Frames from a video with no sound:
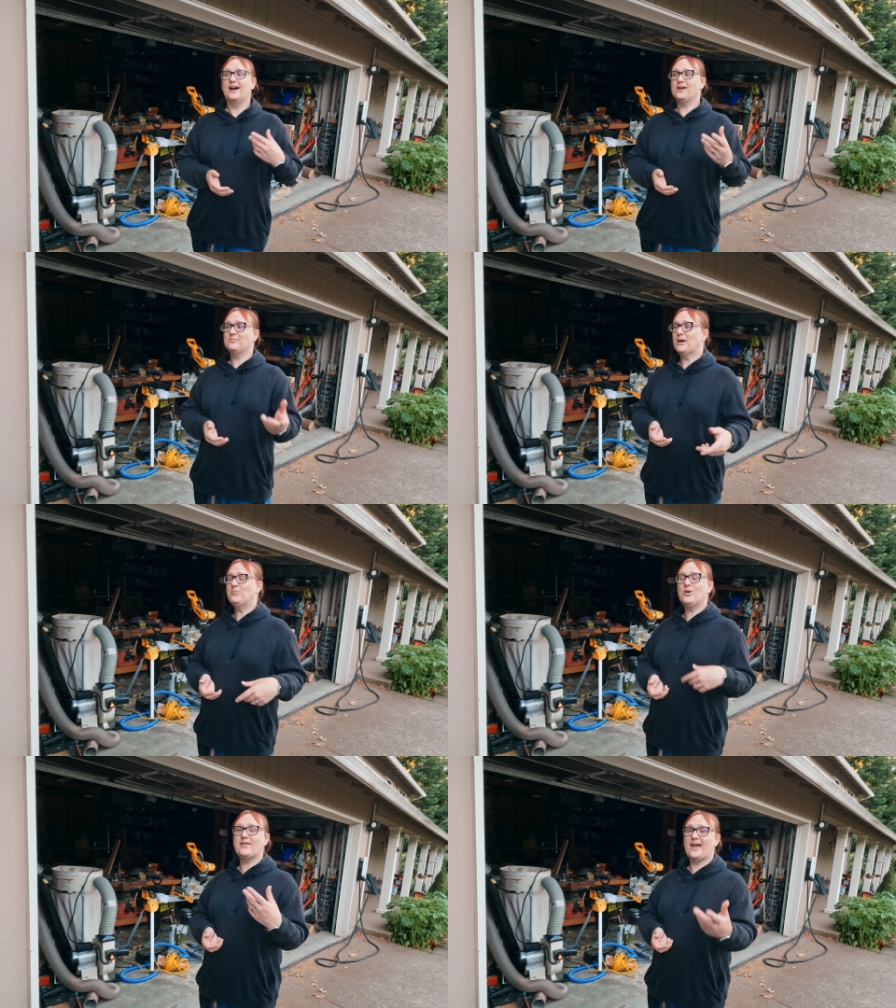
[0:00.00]
I, I
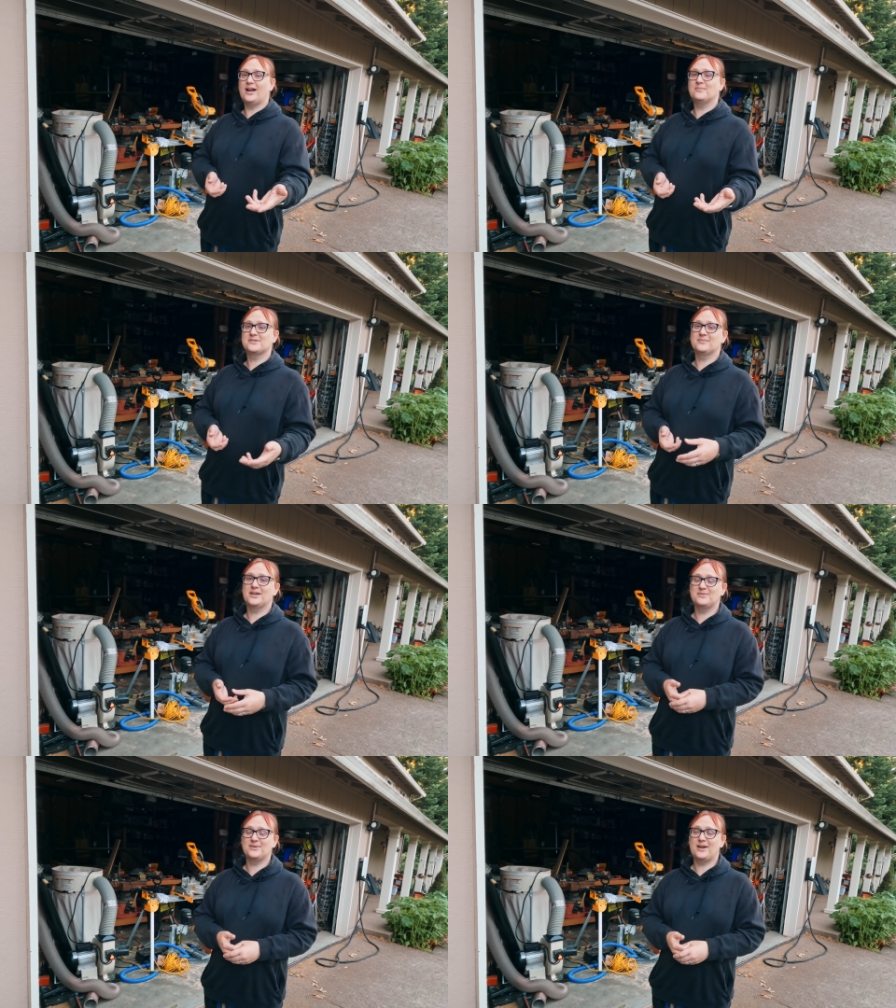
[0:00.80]
bring that up
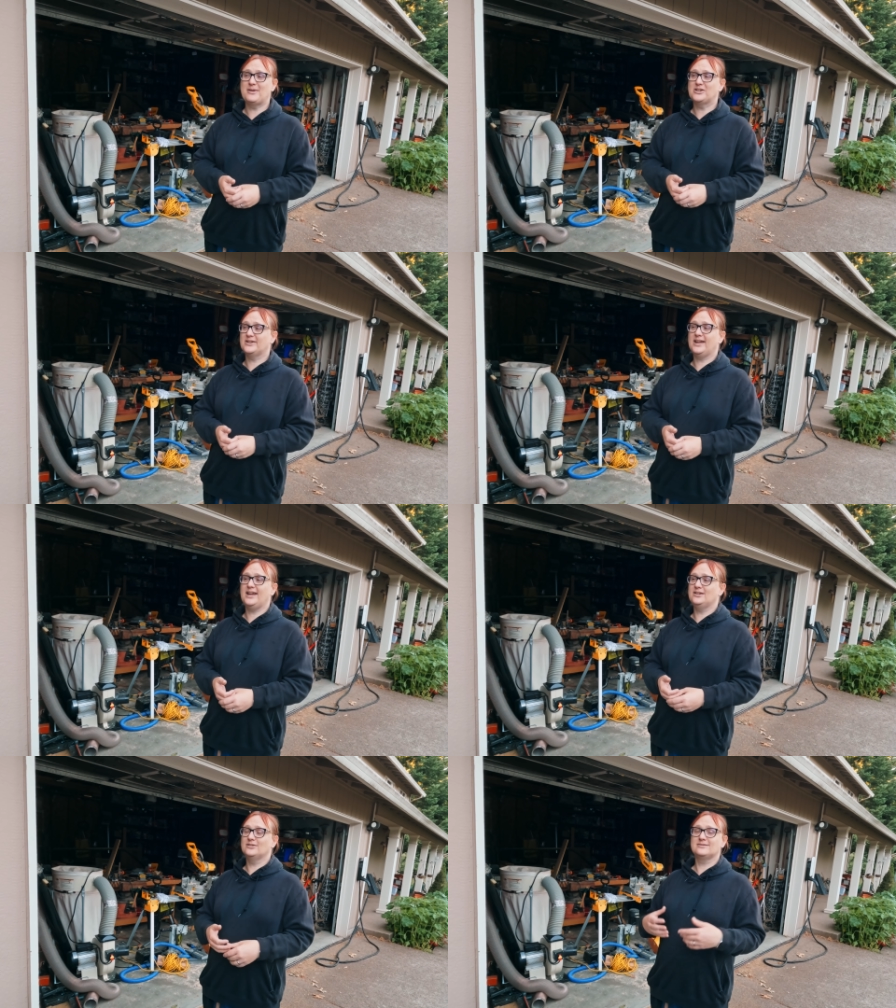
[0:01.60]
sometimes when I mention
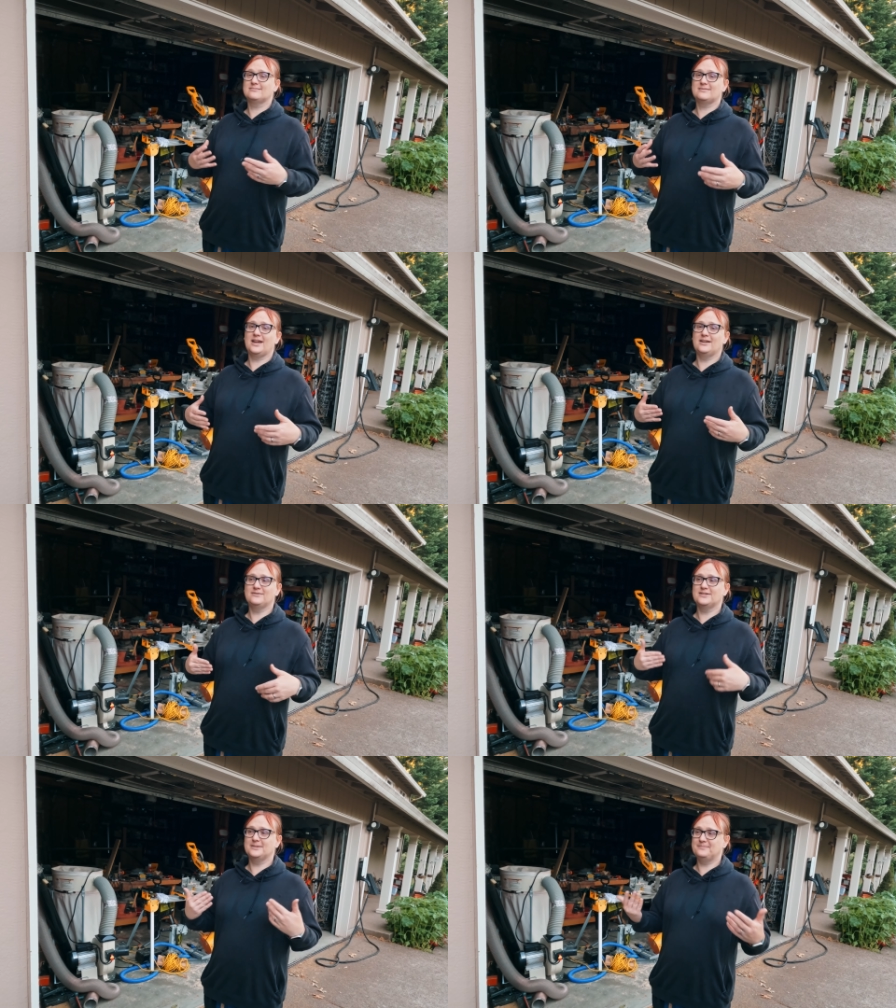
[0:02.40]
Kate, not kind
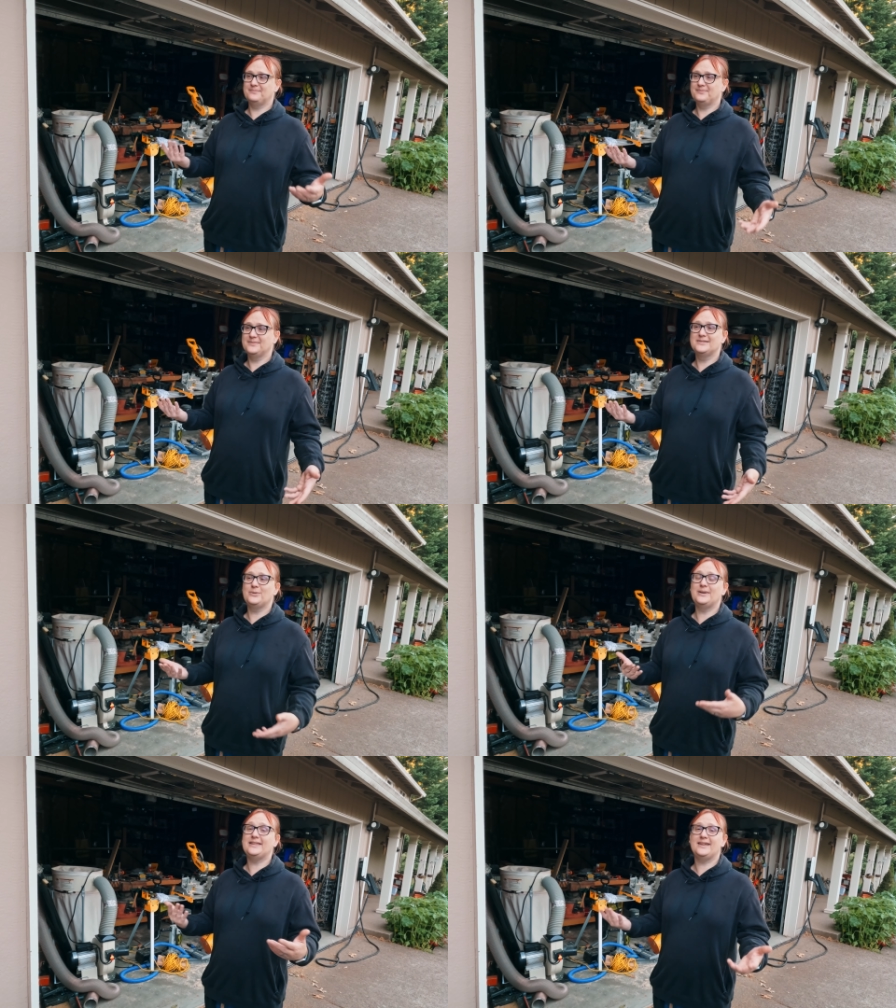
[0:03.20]
of to
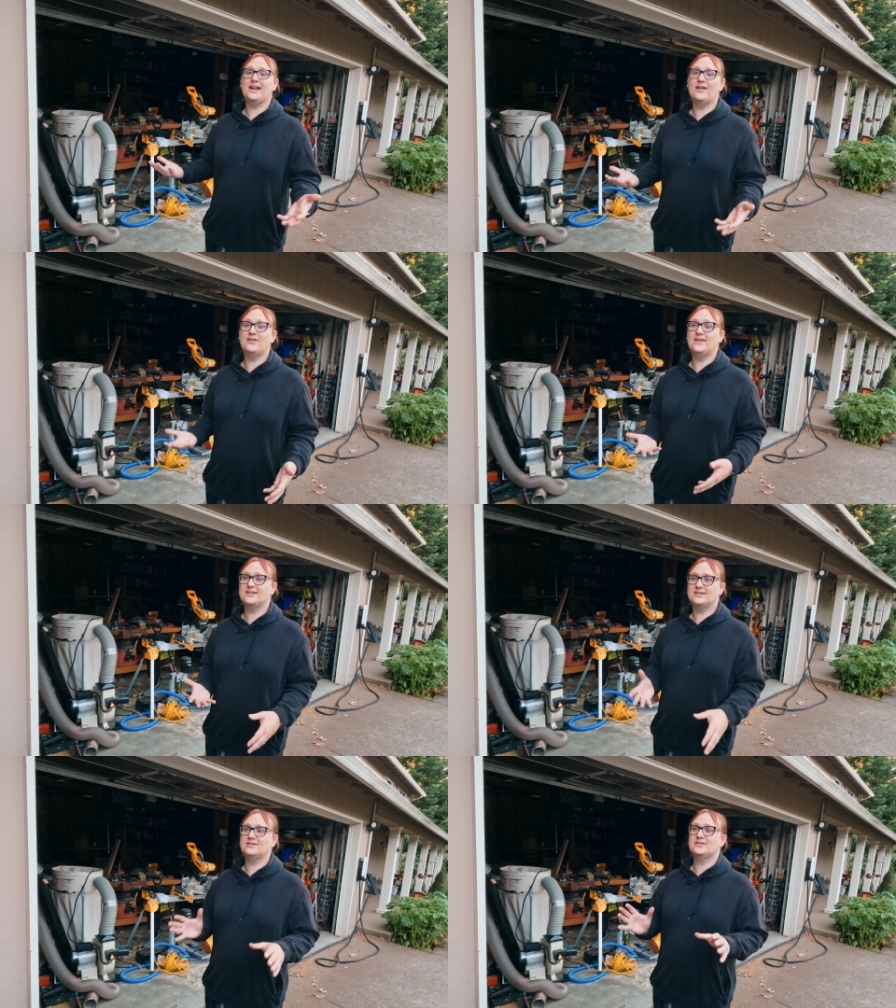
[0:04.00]
do anything other
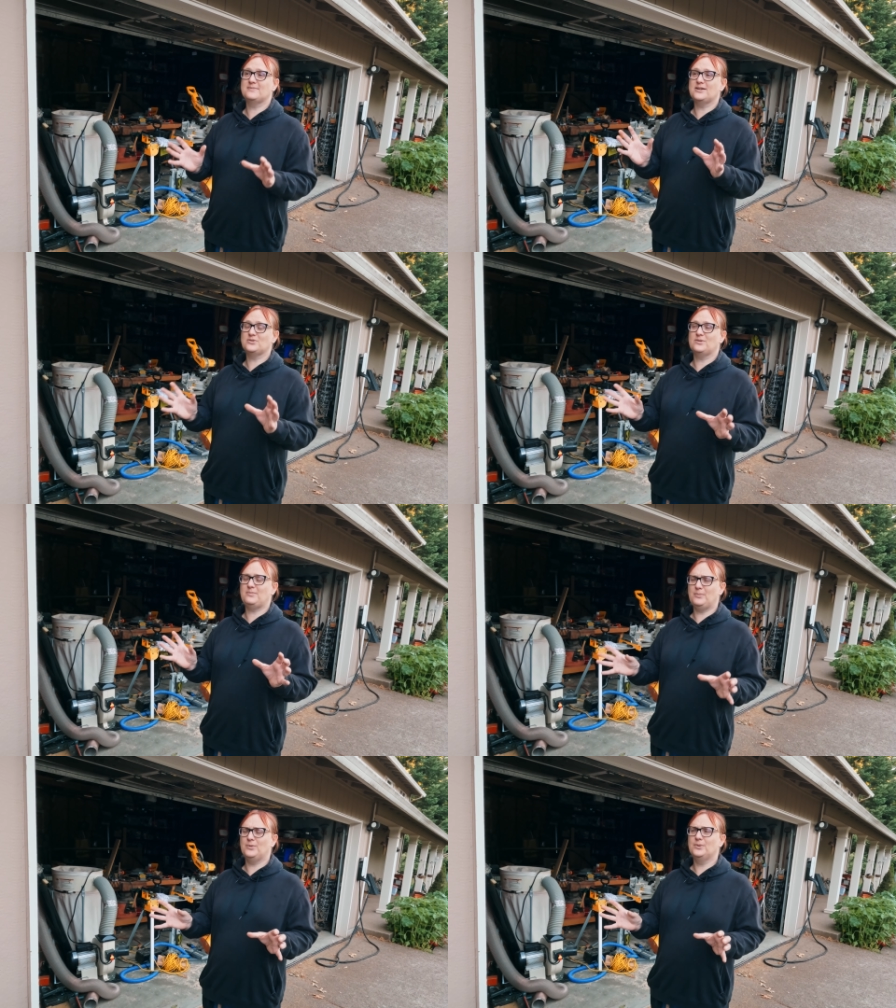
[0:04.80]
than to just make sure that
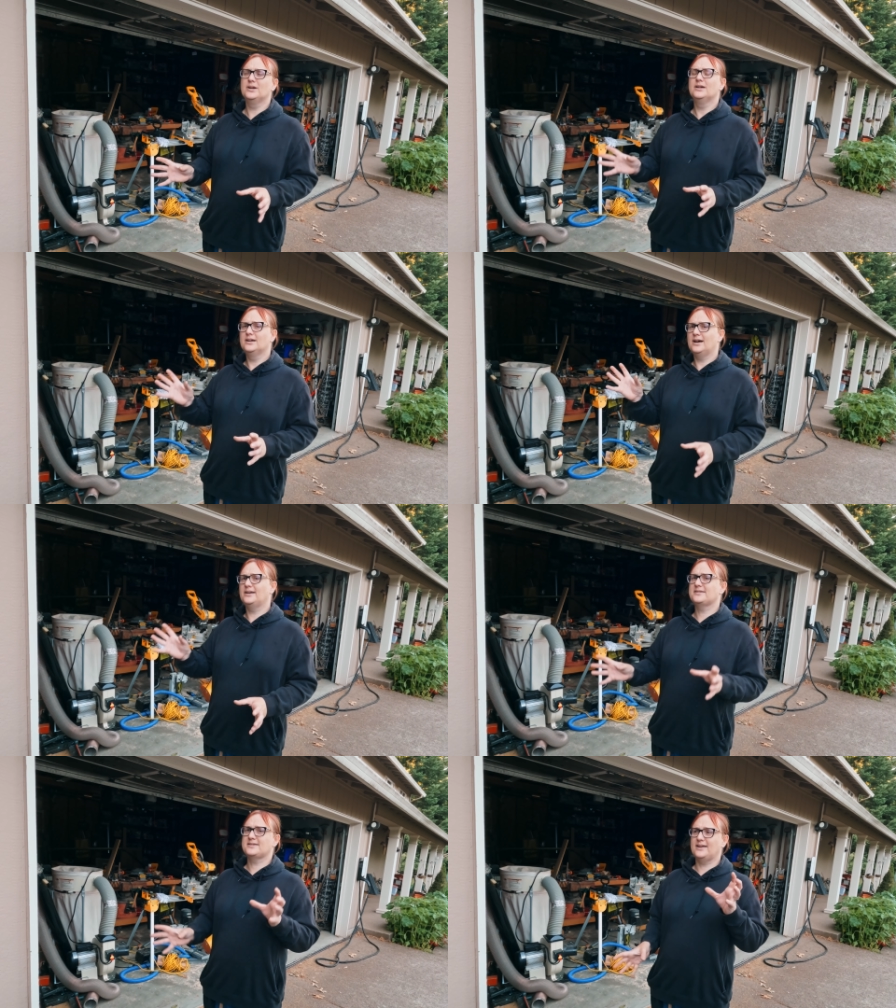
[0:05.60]
people
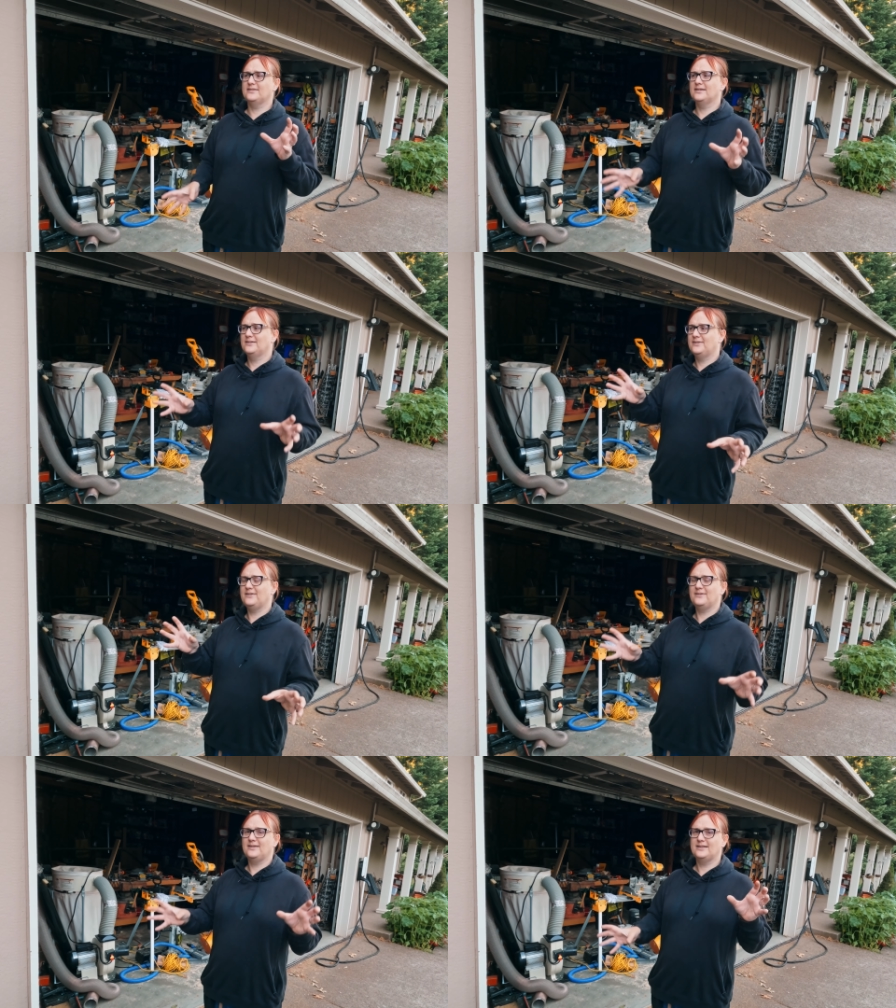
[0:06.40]
understand
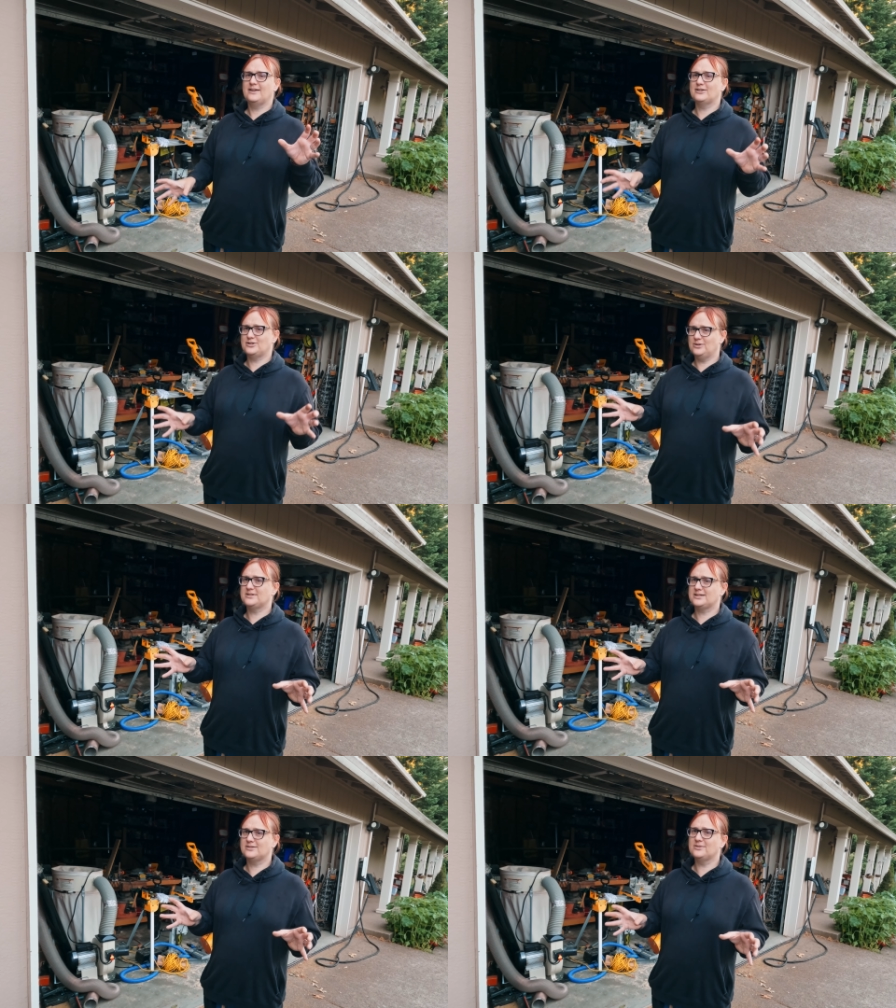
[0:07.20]
that there are two
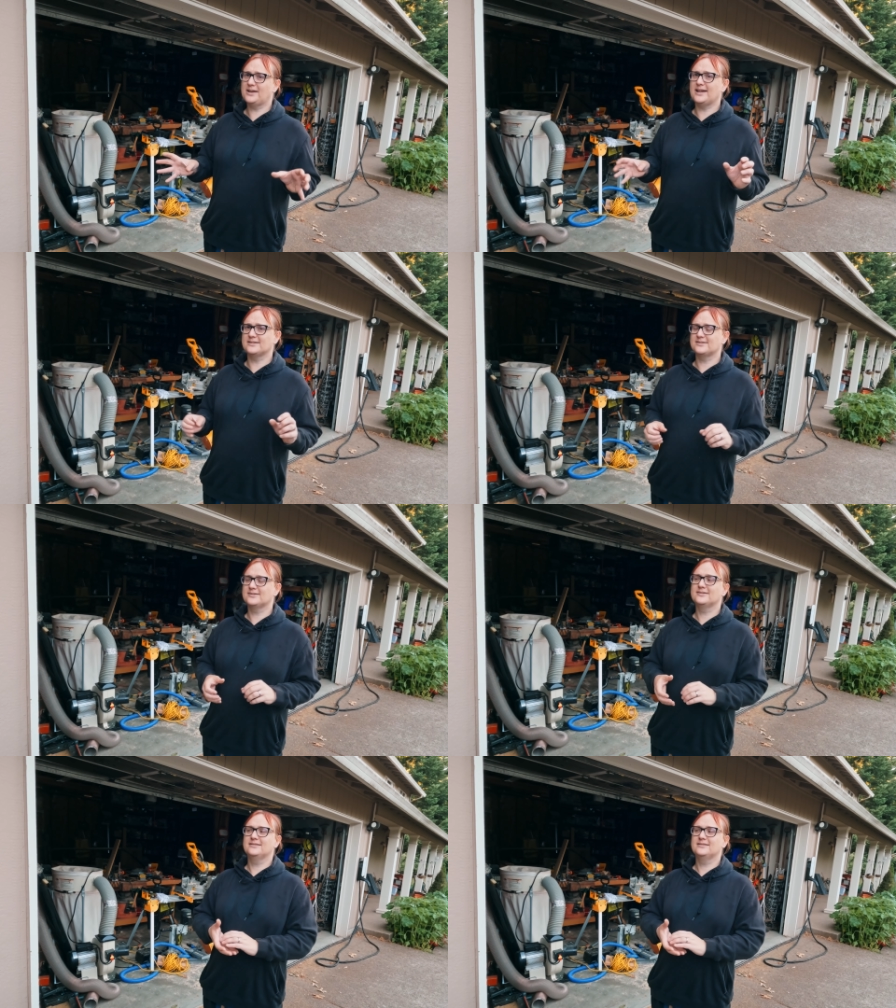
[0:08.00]
two Kates